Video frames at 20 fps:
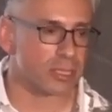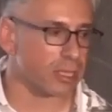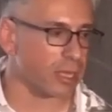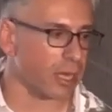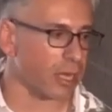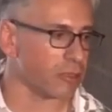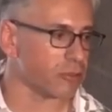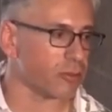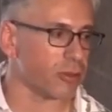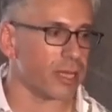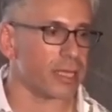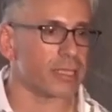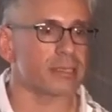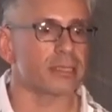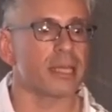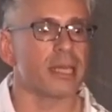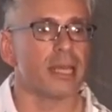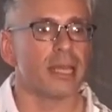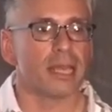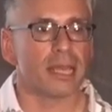contracts
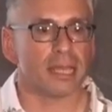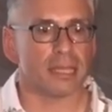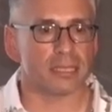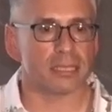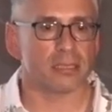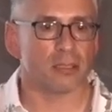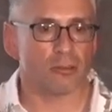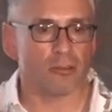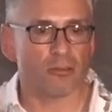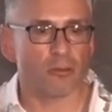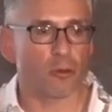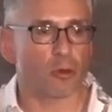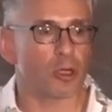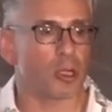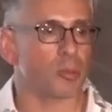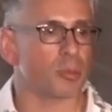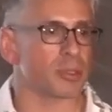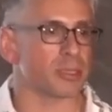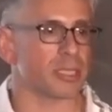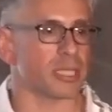is still
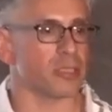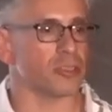40%